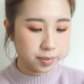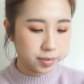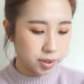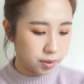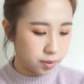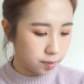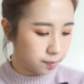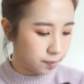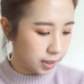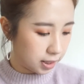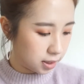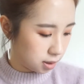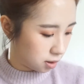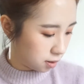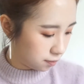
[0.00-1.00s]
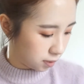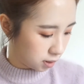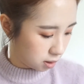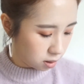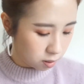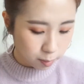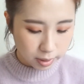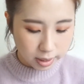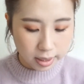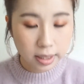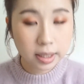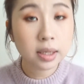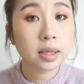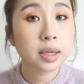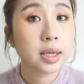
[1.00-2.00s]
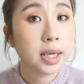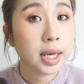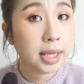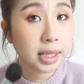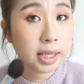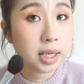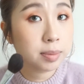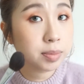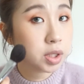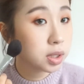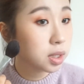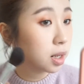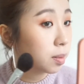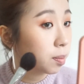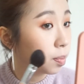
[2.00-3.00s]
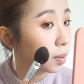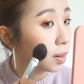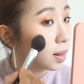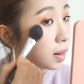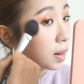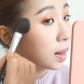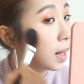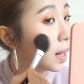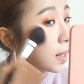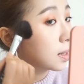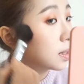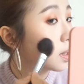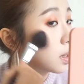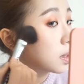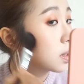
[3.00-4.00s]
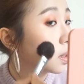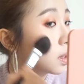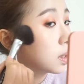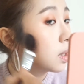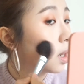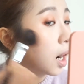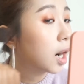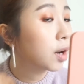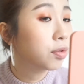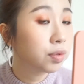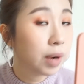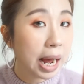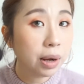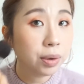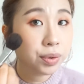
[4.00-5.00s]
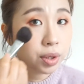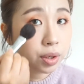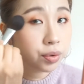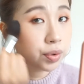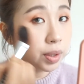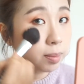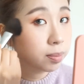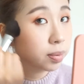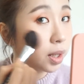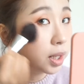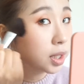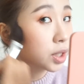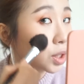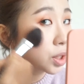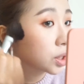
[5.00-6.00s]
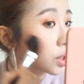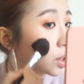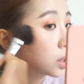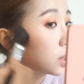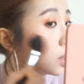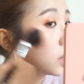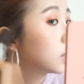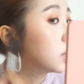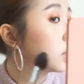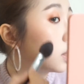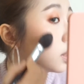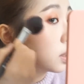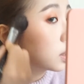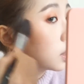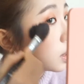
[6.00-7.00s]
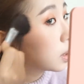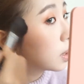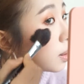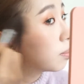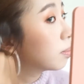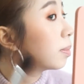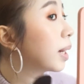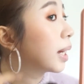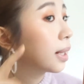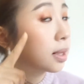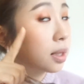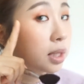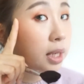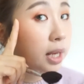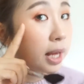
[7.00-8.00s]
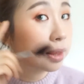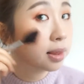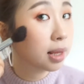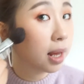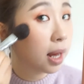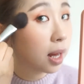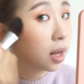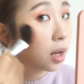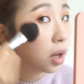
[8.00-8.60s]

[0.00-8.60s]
So pat it off a little bit, and then I'm just gonna blend around the cream blush, mainly at the